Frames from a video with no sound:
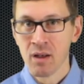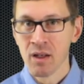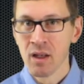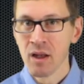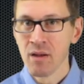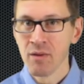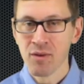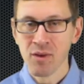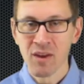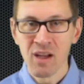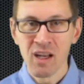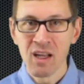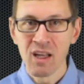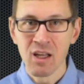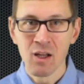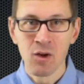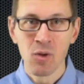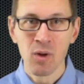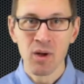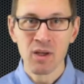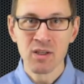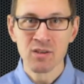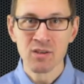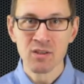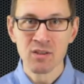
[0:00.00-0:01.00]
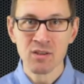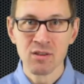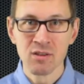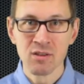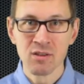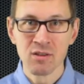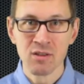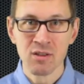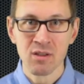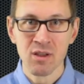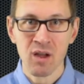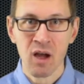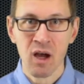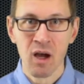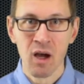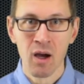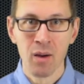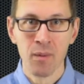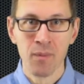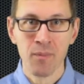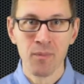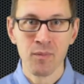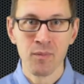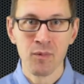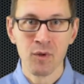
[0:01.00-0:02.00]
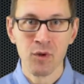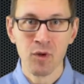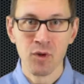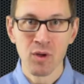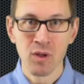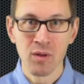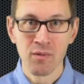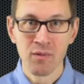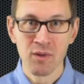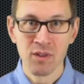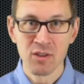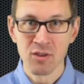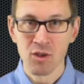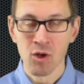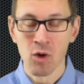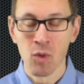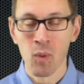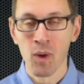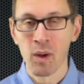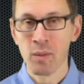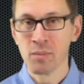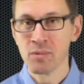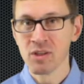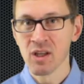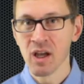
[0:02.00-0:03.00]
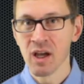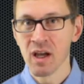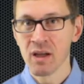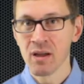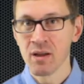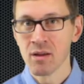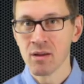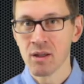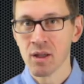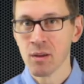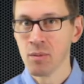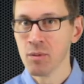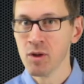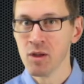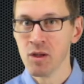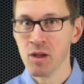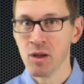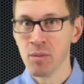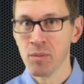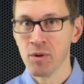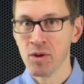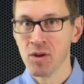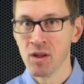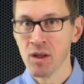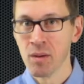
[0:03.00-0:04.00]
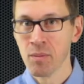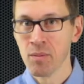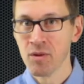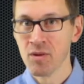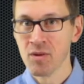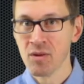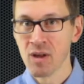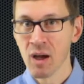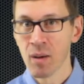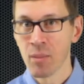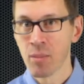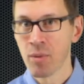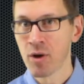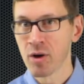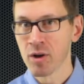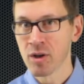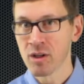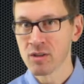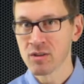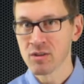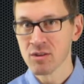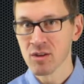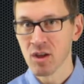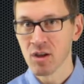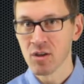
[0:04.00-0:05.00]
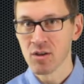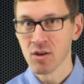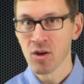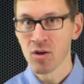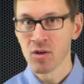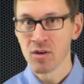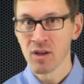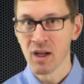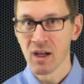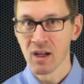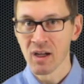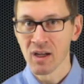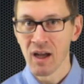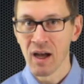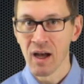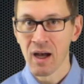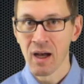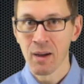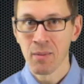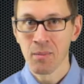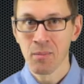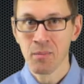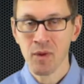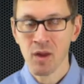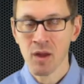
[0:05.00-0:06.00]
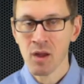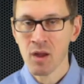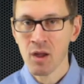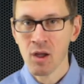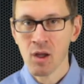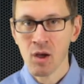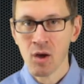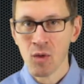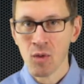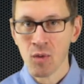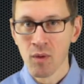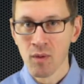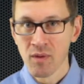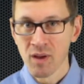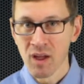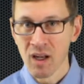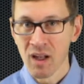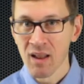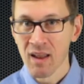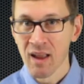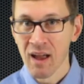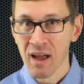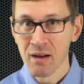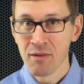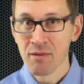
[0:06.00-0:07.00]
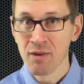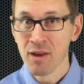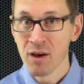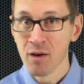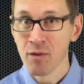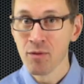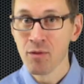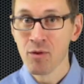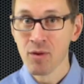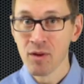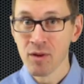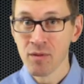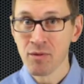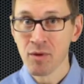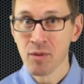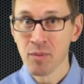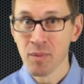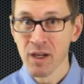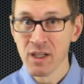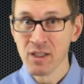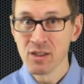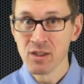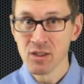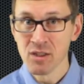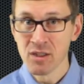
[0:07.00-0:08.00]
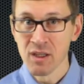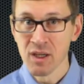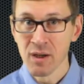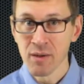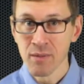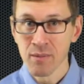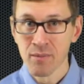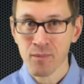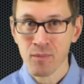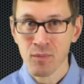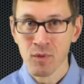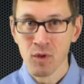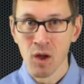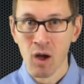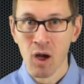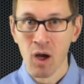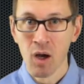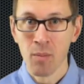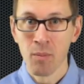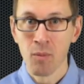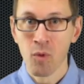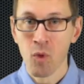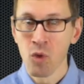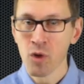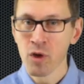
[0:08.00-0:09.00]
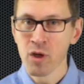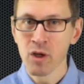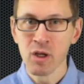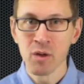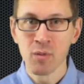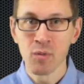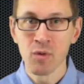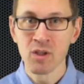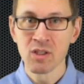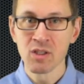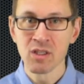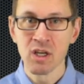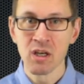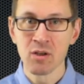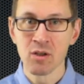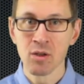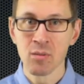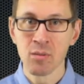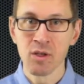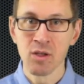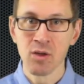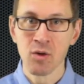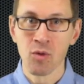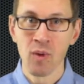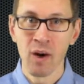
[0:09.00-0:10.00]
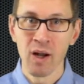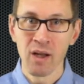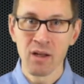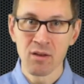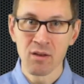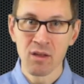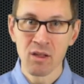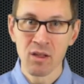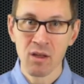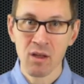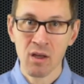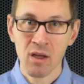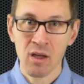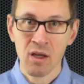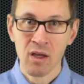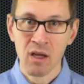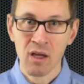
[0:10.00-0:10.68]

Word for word: If you got any questions, um, you can visit our website, www.perkinslawtalk.com. We've got a lot of helpful information there. Um, or you can reach out to me directly,